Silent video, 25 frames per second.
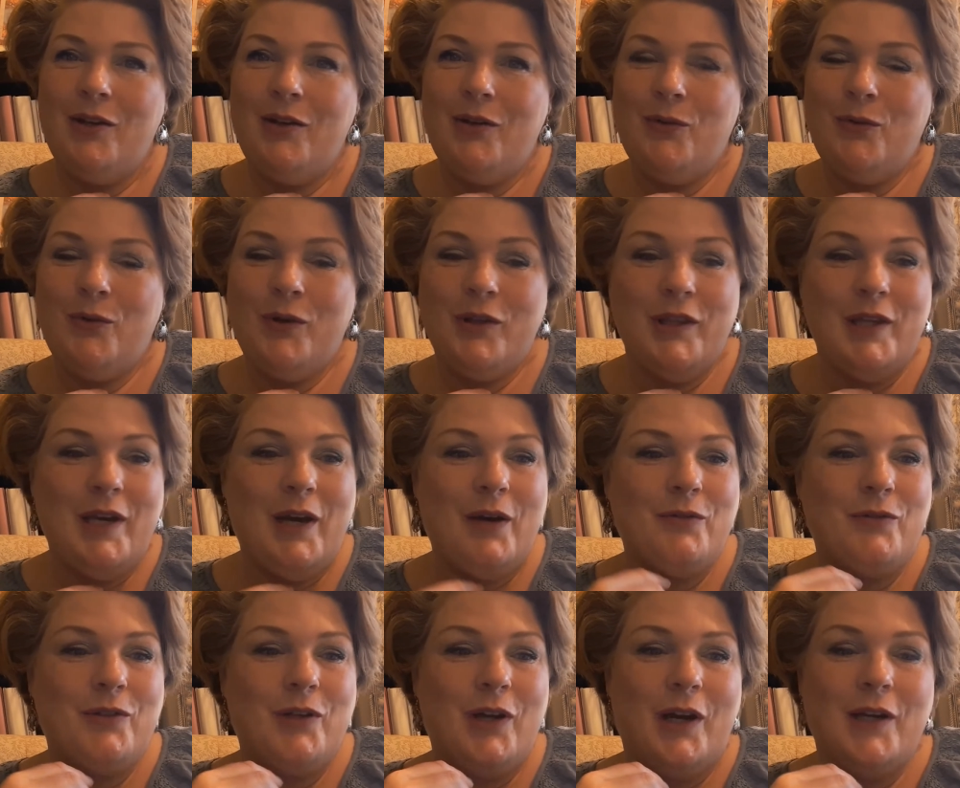
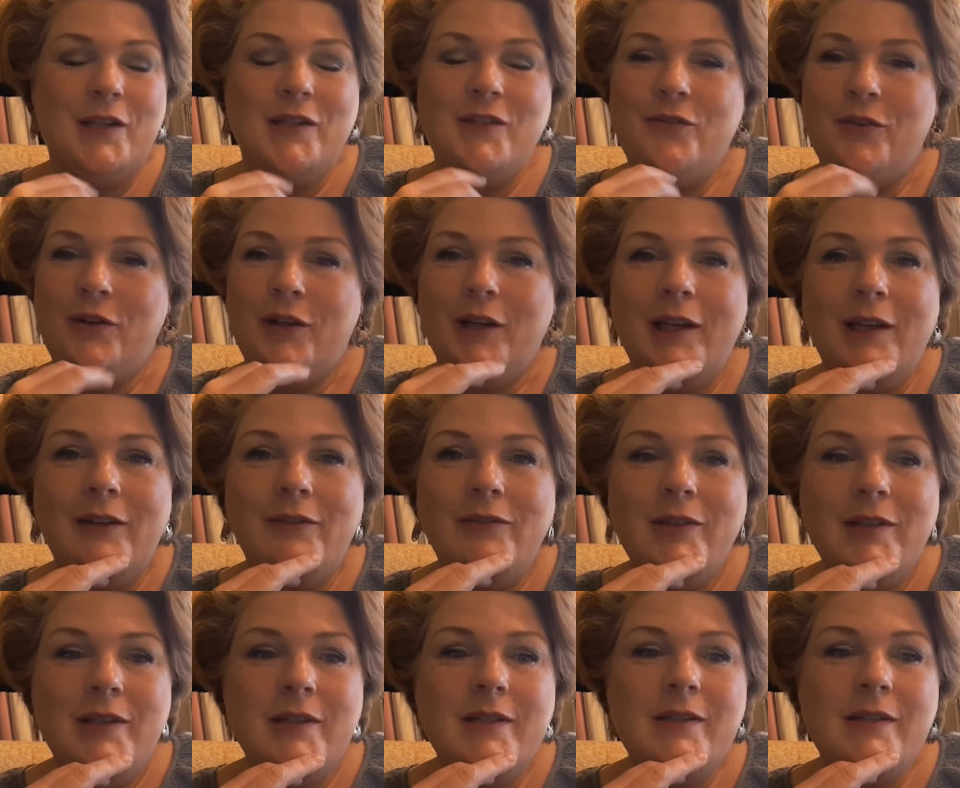Without God's
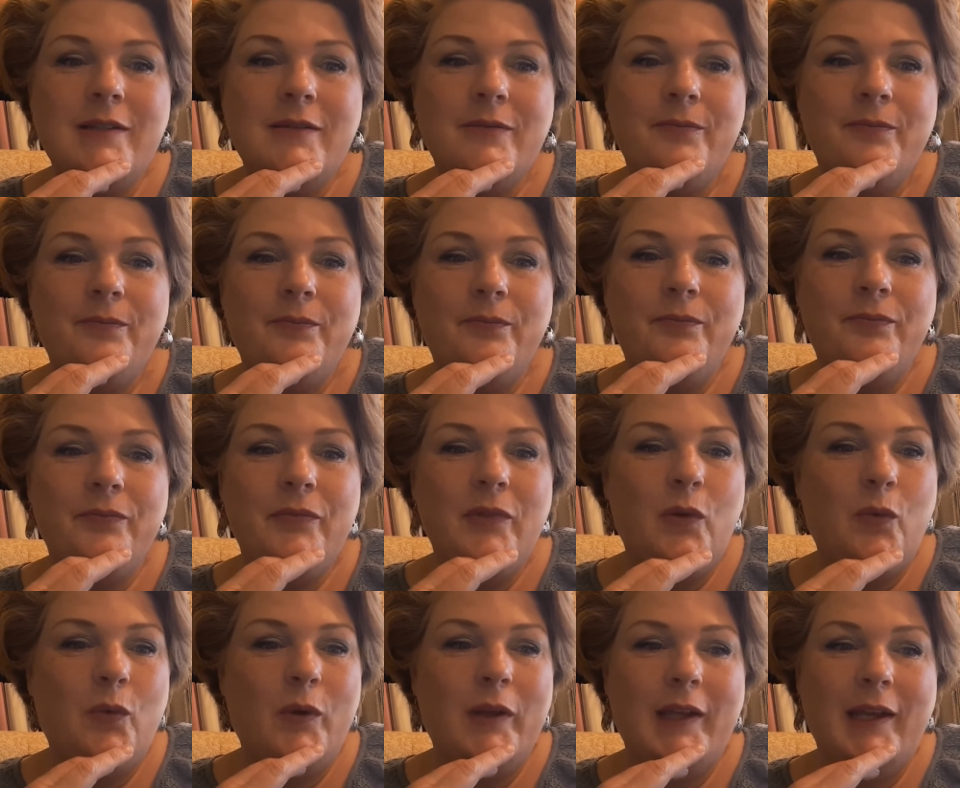forgiveness,
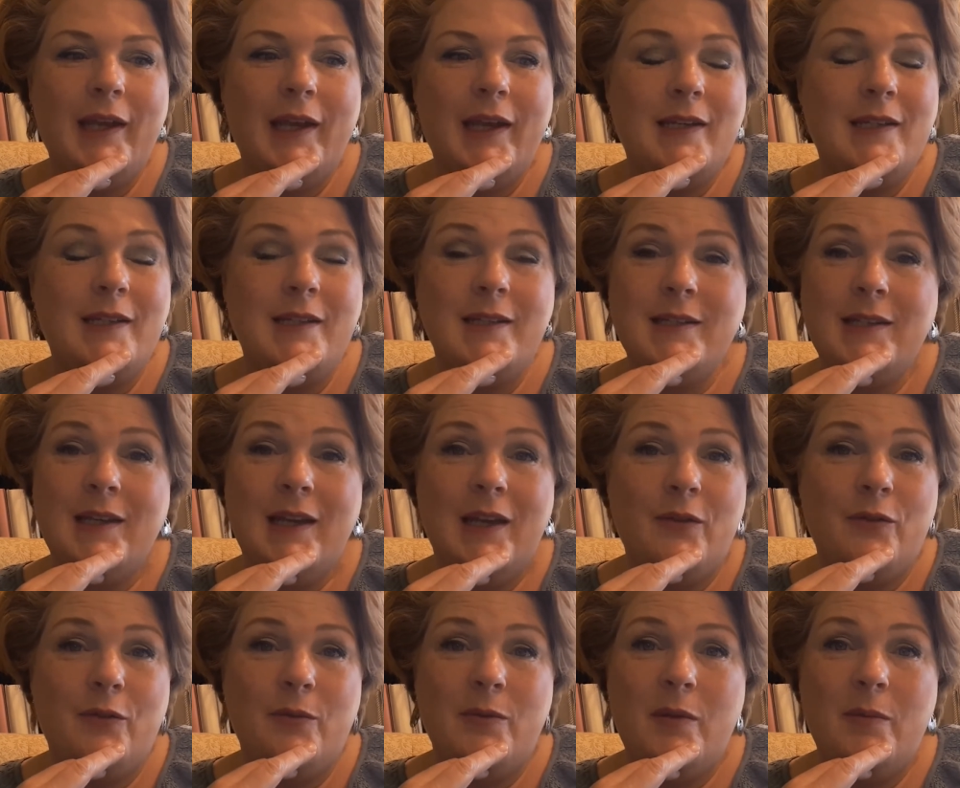we can't
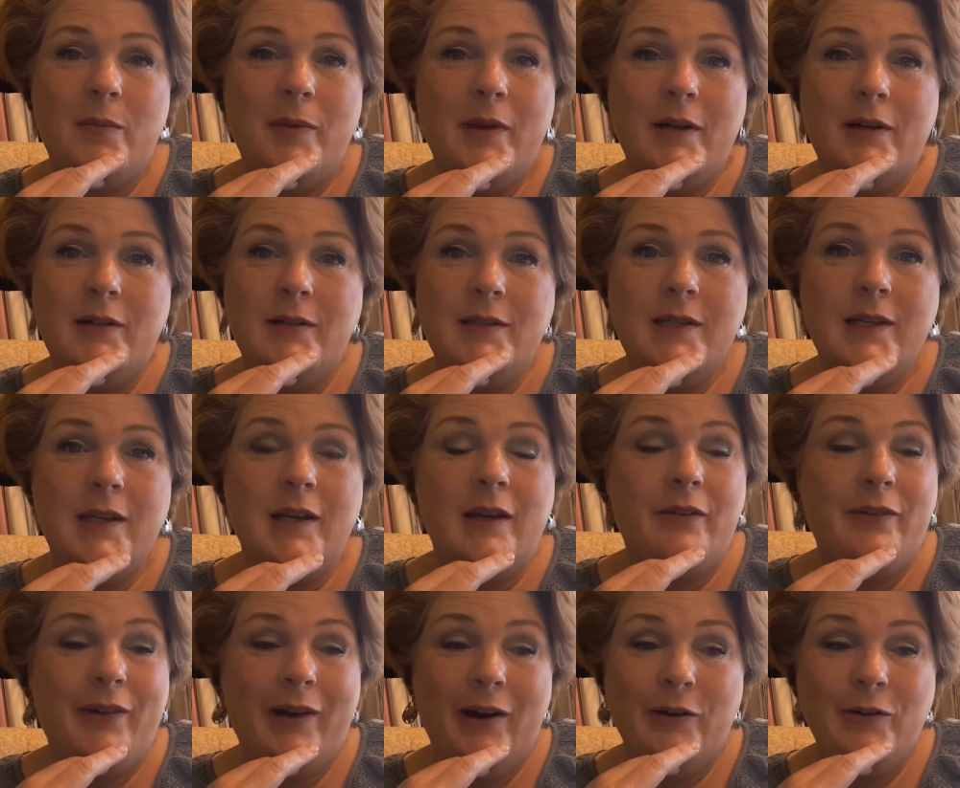escape from the penalty
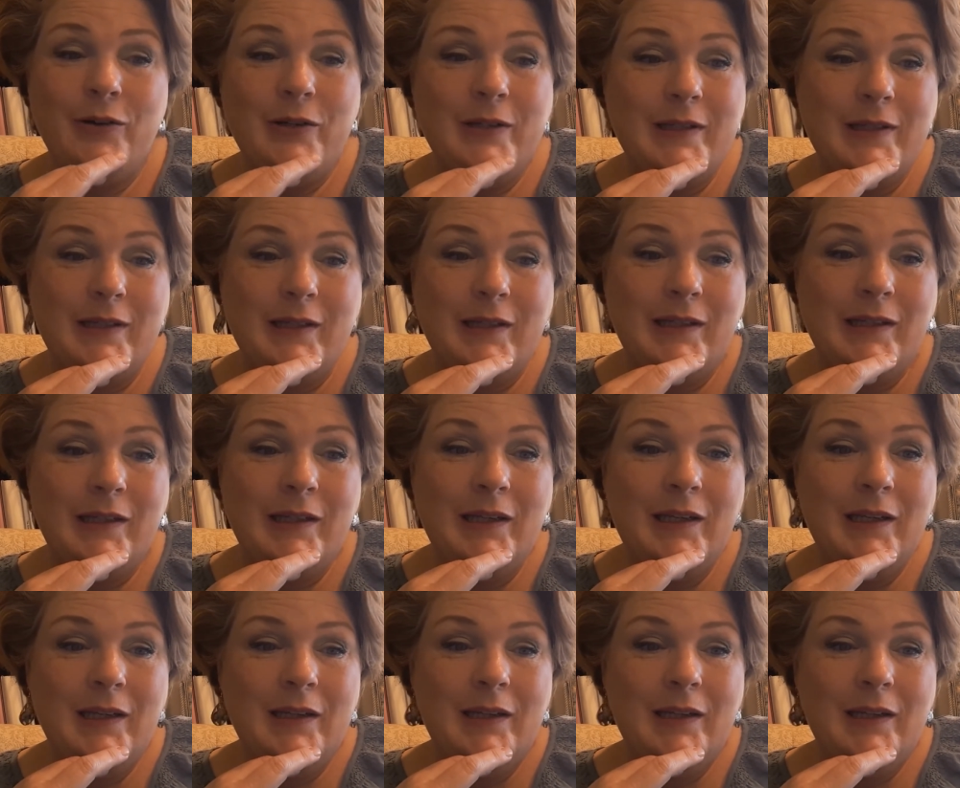of our sin.